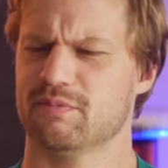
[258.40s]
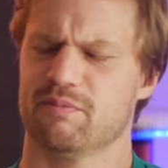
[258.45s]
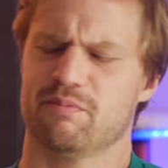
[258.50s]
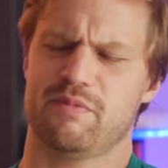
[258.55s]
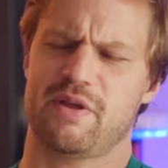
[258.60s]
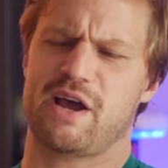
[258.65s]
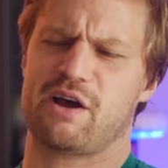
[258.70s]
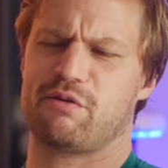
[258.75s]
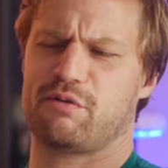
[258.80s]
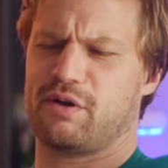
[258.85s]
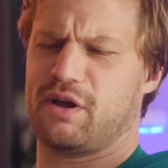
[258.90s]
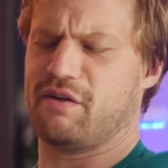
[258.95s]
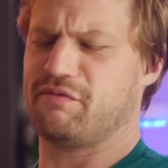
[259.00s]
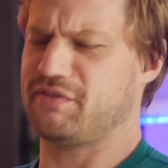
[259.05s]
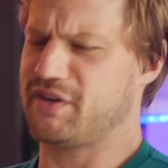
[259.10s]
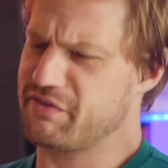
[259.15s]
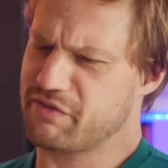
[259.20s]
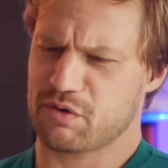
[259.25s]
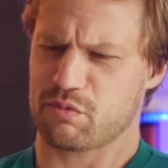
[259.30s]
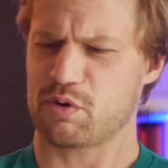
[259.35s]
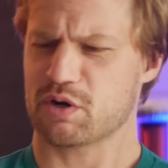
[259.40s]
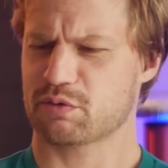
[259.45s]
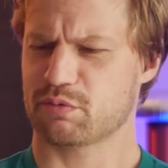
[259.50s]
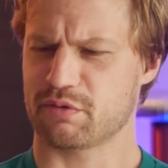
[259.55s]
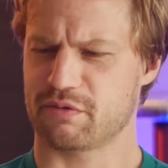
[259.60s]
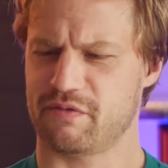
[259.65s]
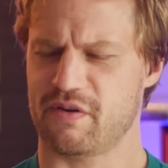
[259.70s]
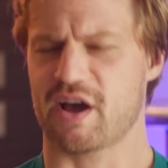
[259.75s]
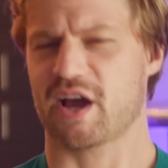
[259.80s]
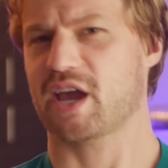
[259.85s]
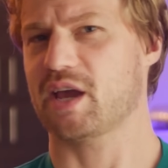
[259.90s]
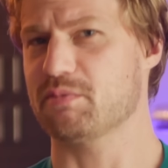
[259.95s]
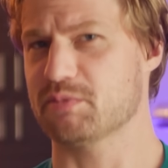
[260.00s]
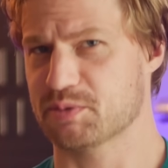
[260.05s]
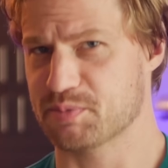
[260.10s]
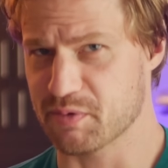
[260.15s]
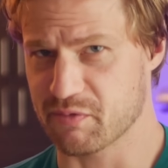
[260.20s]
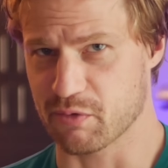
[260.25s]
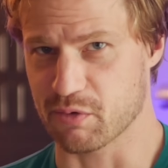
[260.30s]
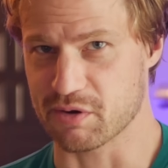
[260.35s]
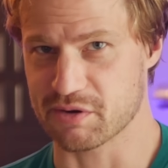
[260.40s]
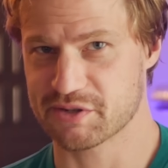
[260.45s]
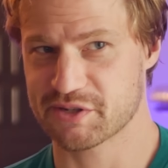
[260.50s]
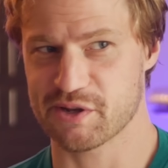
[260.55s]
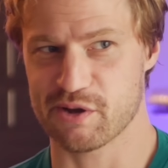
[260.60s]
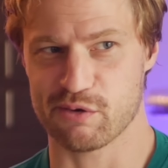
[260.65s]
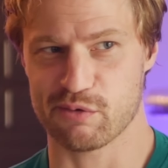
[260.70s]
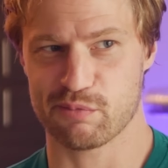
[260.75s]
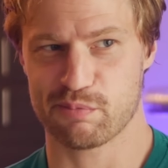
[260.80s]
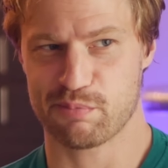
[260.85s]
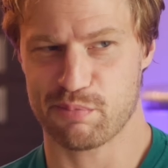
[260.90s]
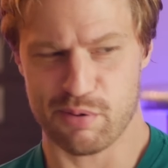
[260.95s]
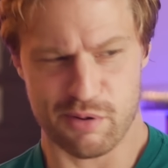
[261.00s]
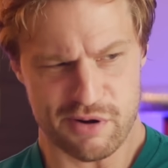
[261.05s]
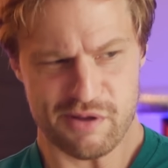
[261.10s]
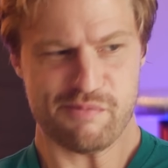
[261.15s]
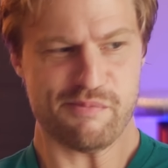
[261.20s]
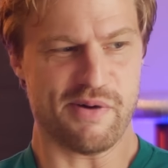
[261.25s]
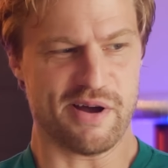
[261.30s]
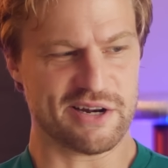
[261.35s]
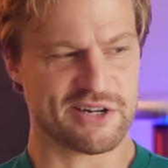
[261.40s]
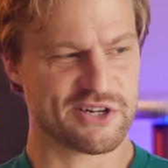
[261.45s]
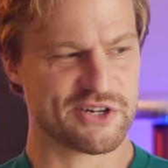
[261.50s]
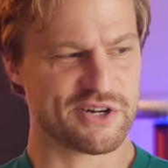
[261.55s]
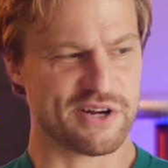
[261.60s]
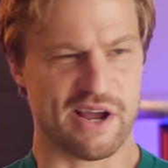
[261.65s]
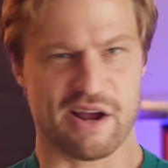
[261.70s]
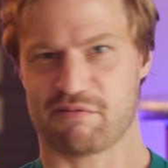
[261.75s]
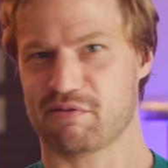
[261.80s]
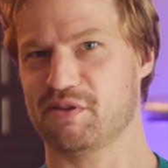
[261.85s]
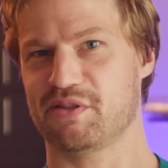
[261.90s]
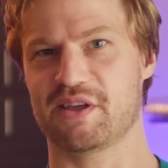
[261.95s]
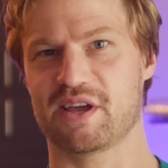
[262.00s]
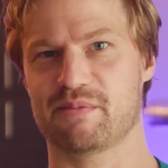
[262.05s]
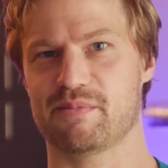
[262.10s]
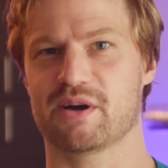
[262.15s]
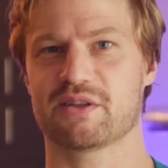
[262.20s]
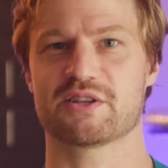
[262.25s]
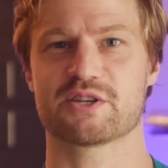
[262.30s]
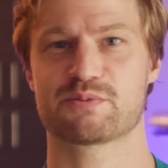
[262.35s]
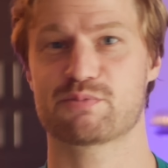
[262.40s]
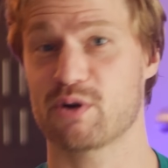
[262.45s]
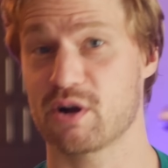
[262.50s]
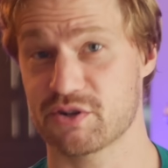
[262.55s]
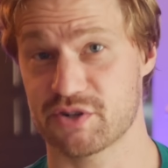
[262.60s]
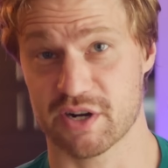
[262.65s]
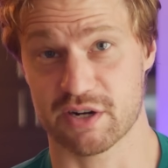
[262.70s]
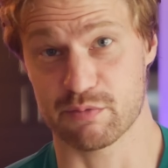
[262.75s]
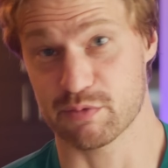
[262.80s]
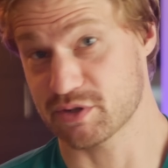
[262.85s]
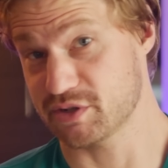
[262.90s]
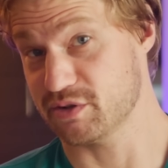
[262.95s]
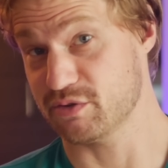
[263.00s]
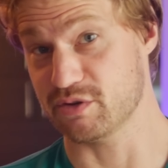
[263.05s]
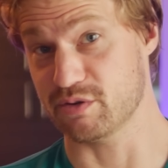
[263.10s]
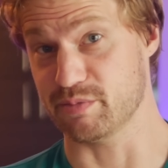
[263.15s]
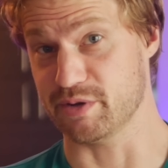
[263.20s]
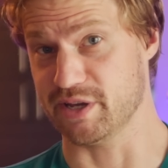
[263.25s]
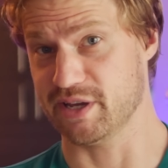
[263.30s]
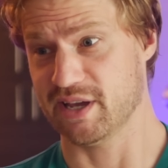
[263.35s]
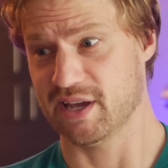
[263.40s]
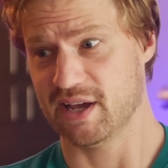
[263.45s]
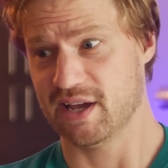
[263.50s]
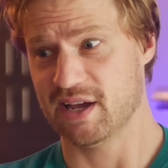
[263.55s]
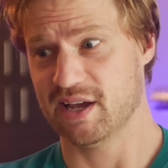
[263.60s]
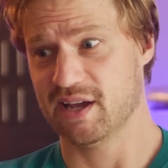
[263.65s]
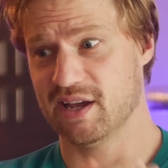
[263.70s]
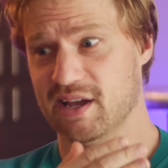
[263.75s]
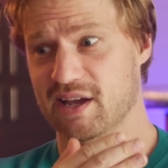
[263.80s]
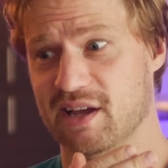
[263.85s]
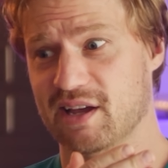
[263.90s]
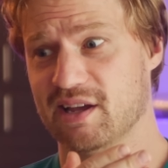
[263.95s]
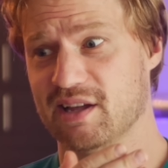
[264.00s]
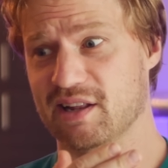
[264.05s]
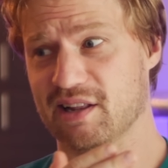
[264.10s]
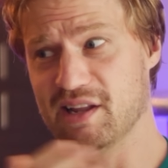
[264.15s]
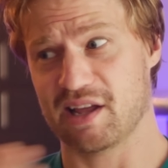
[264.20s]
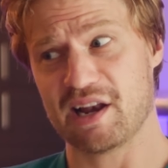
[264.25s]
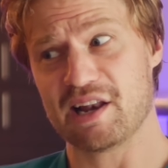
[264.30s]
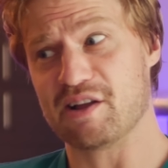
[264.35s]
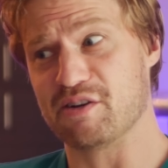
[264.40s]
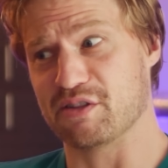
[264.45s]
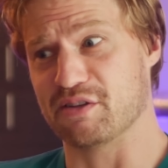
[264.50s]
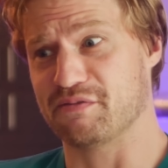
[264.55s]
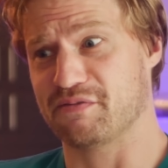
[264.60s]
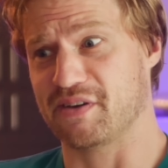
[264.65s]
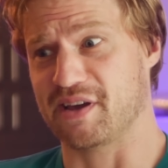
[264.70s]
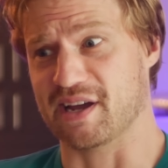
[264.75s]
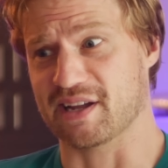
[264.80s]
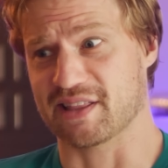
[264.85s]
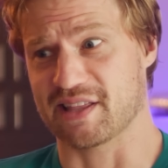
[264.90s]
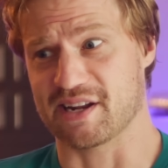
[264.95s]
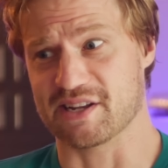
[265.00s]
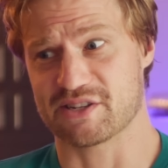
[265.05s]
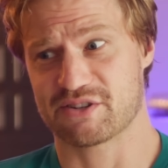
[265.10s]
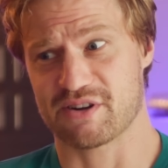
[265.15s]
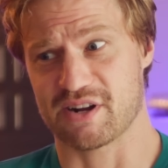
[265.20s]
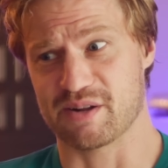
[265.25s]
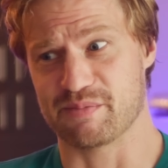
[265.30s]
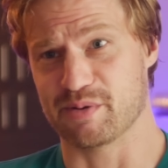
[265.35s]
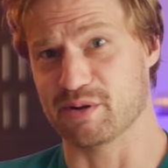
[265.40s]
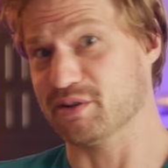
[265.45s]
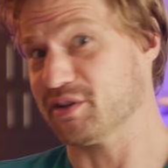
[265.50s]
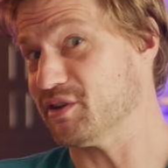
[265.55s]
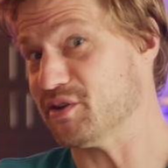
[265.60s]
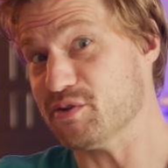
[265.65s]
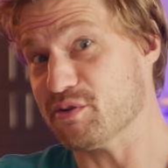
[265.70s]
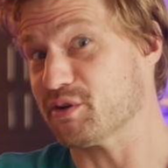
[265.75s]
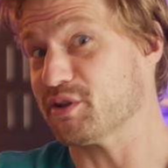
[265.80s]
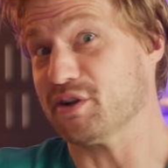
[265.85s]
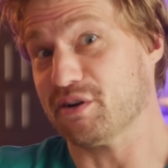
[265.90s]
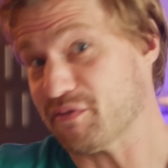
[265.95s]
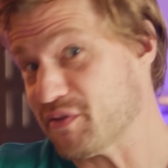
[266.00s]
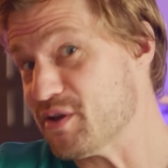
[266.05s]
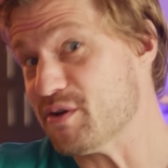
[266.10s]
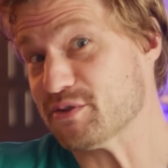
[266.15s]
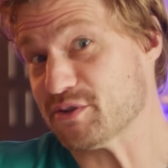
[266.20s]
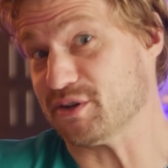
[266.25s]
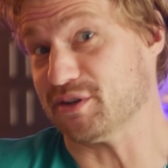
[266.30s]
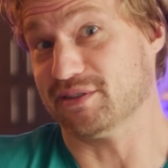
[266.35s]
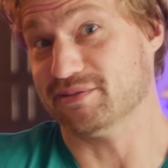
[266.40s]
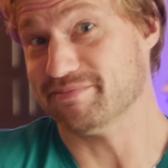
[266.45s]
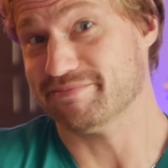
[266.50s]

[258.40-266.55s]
Now, I've never worked with vacuums before, so pretty much everything about this project was new to me, let alone the fact that I was trying to build a nuclear fusor,